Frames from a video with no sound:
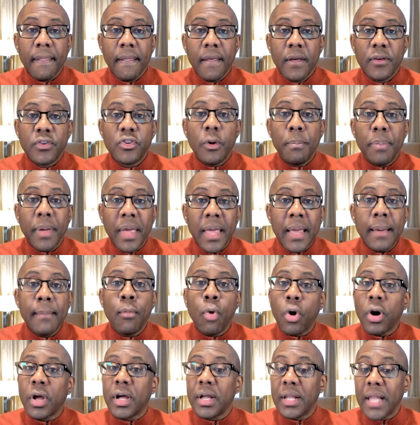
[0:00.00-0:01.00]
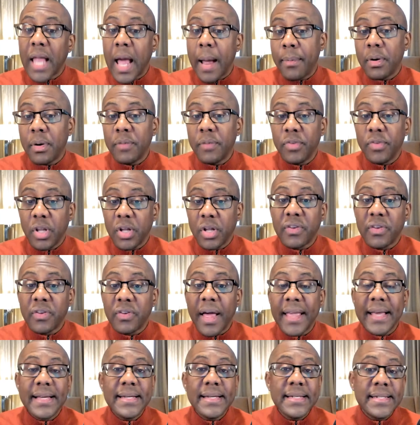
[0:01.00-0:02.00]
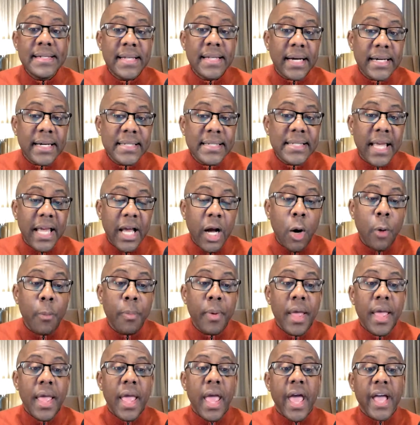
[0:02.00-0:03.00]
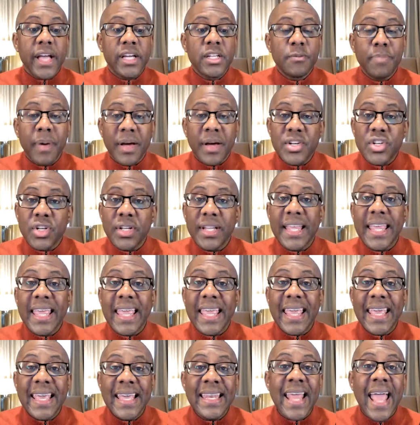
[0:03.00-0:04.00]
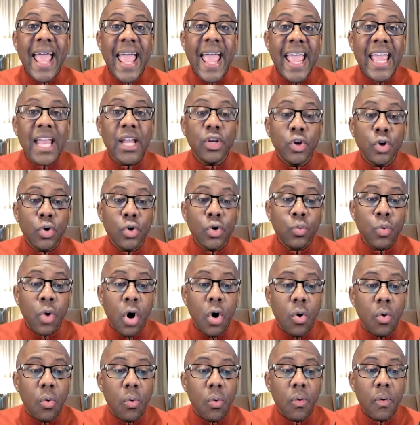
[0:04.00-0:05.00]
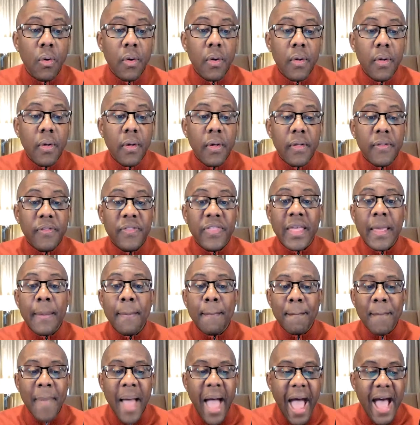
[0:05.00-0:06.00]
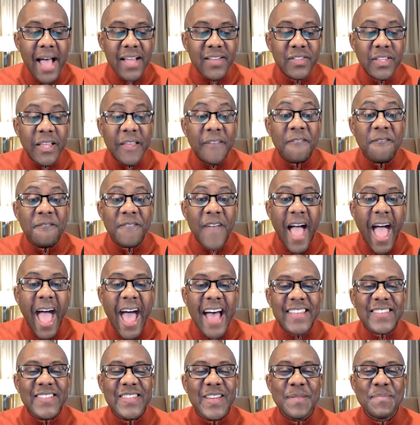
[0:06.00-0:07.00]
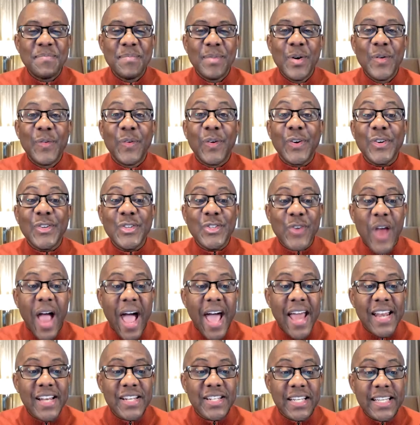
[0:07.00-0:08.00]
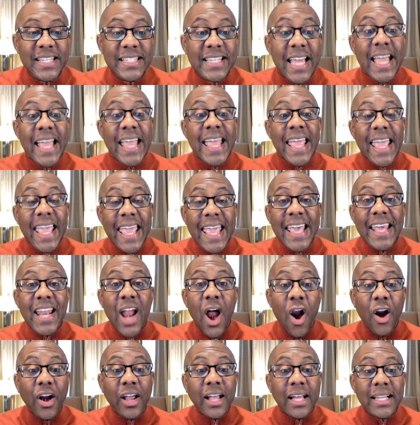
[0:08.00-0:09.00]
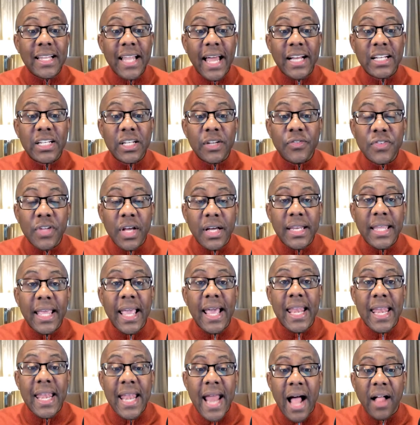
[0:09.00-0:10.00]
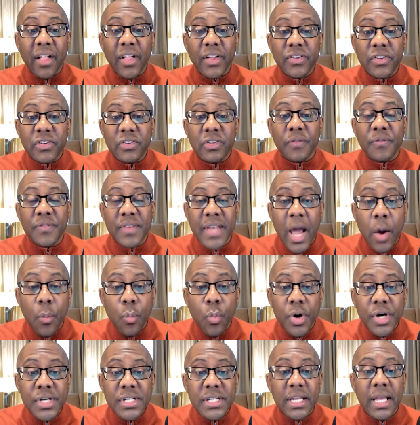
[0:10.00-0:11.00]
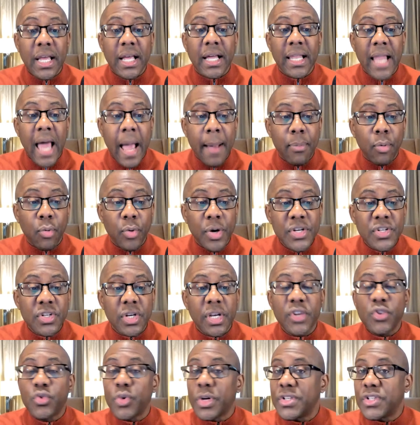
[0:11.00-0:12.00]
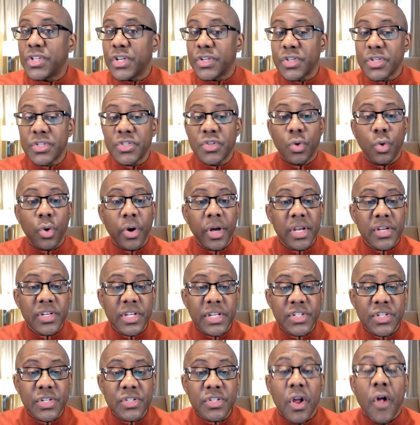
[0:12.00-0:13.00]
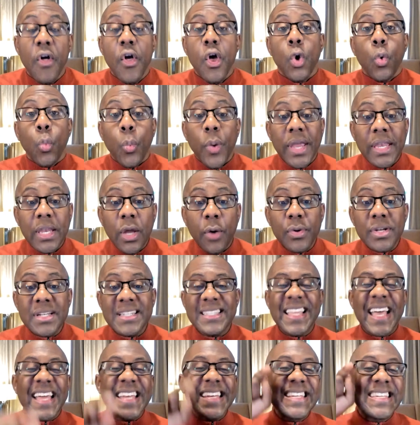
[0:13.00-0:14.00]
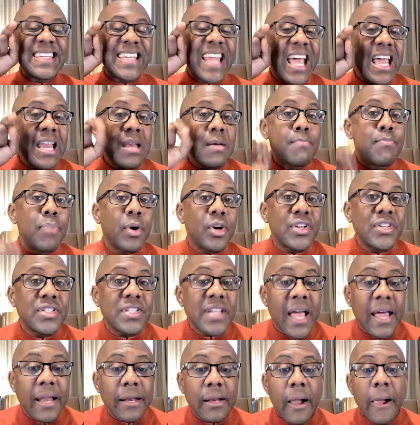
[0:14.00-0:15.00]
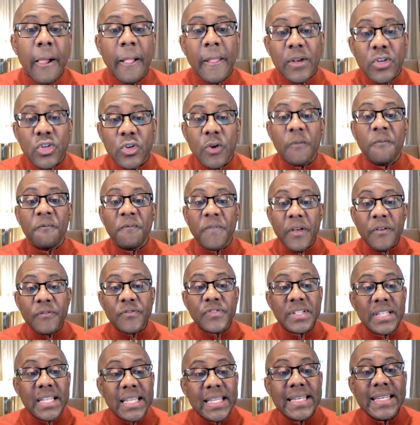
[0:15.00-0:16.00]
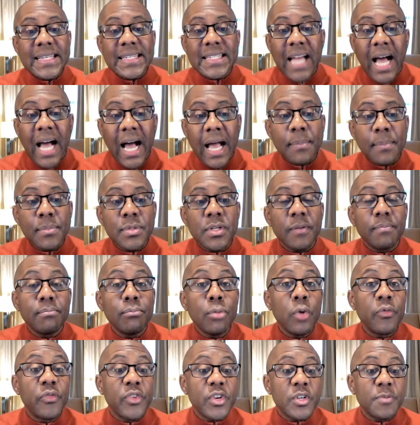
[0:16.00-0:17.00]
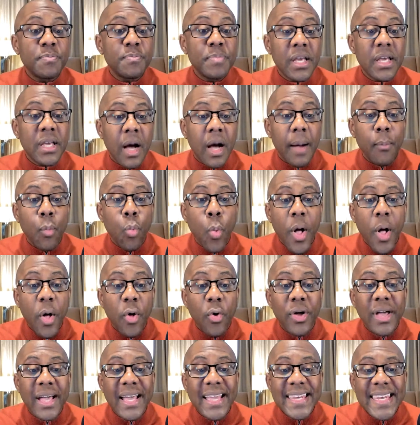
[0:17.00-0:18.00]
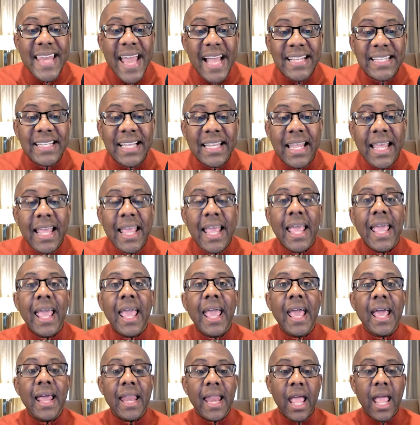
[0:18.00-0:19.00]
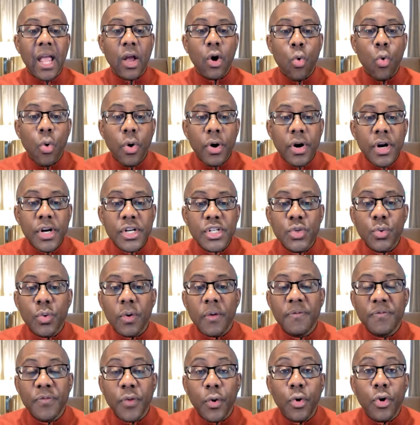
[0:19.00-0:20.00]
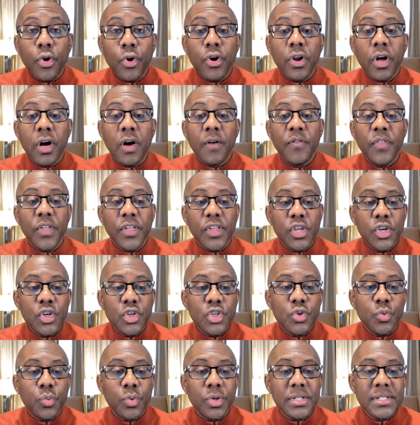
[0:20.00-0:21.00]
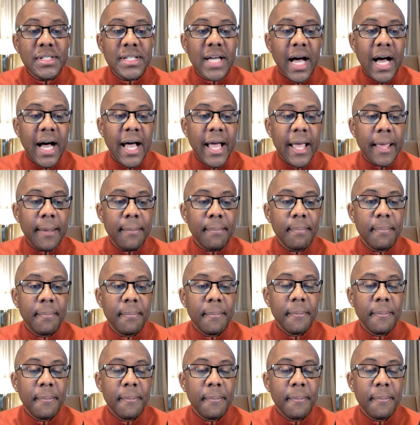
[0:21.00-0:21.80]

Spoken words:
So being more collaborative, it looks like, does help, especially in a new role. The fast mover strategies. In our collective study and analysis of networks, collaboration, and transitions in organizations, we noticed that 10% to 15 times of movers become well connected in 1/4 to 1/3 of the usual time.